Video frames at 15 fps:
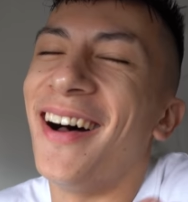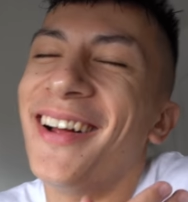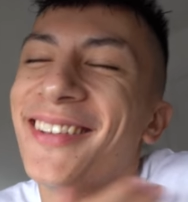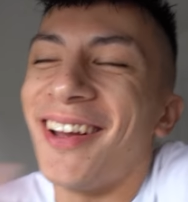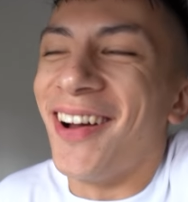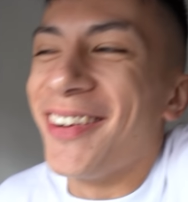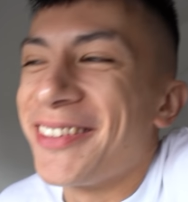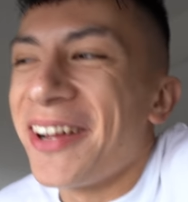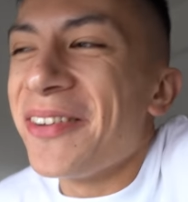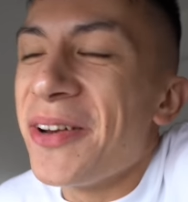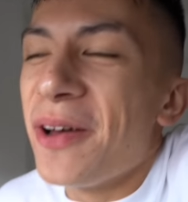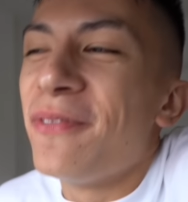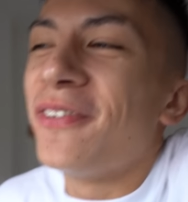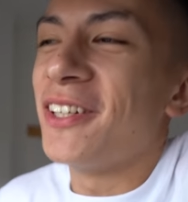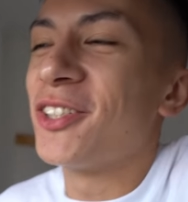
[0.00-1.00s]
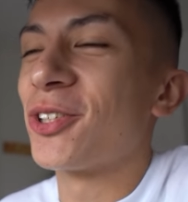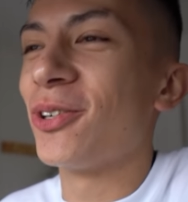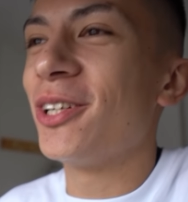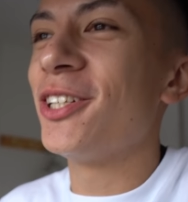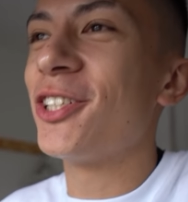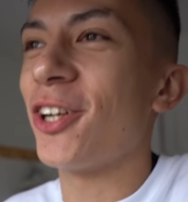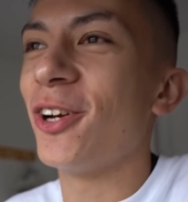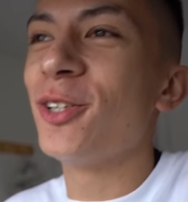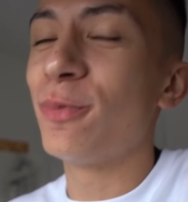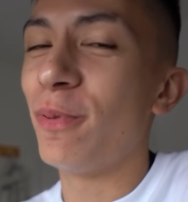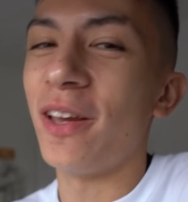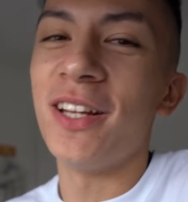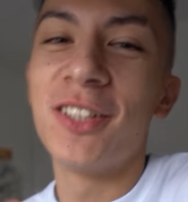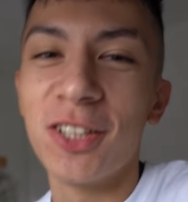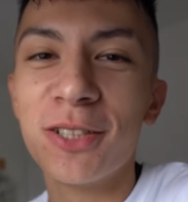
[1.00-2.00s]
I don't know if it truly shows,
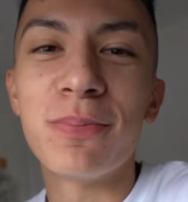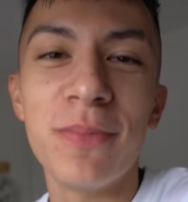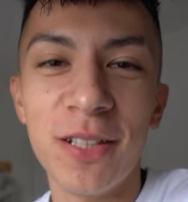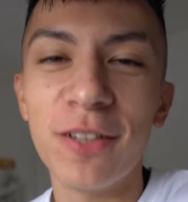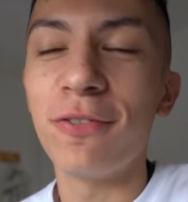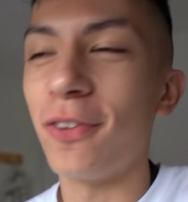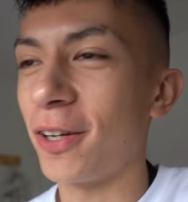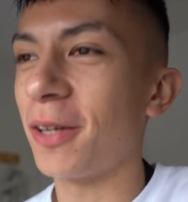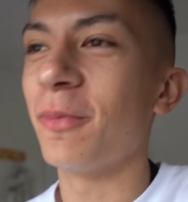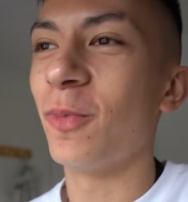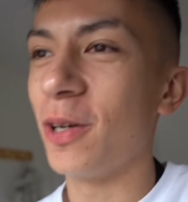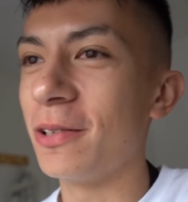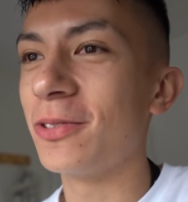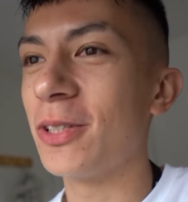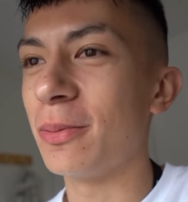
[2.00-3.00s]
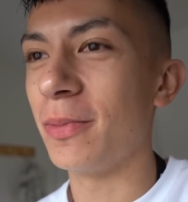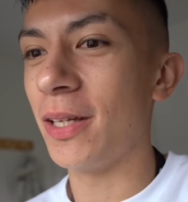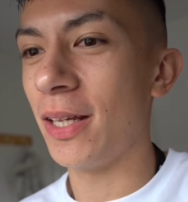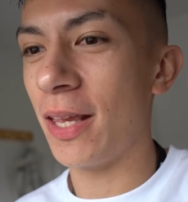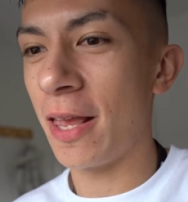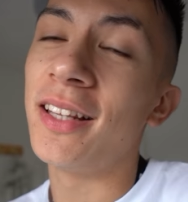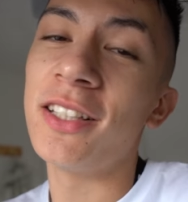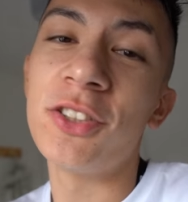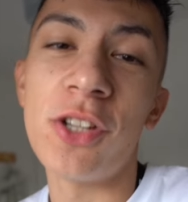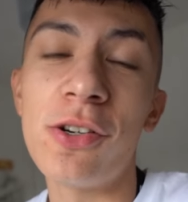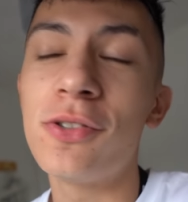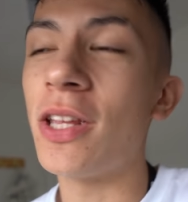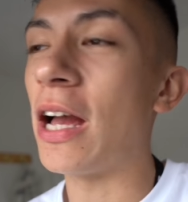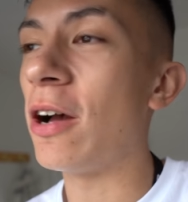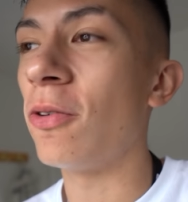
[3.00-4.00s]
but it does mean the fucking world to me. There's
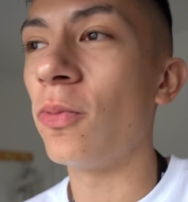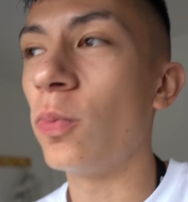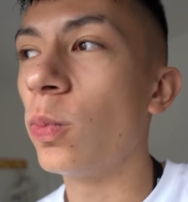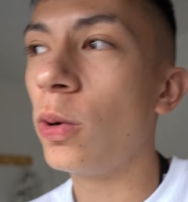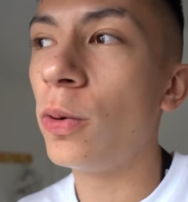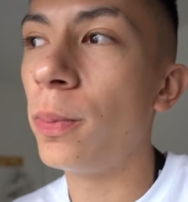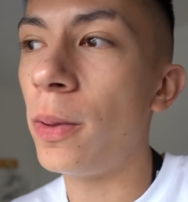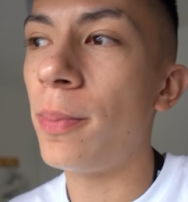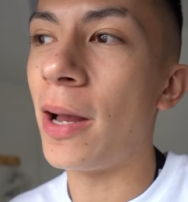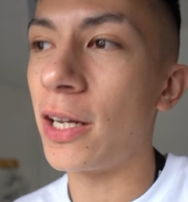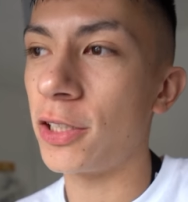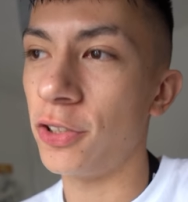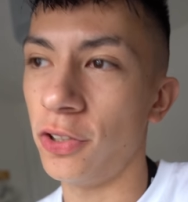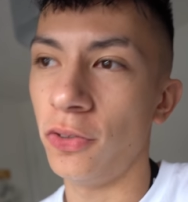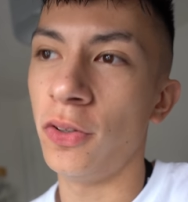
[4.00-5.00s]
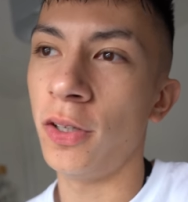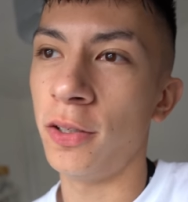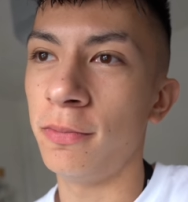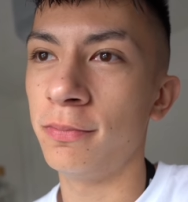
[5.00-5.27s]
no doubt we'll be back soon though.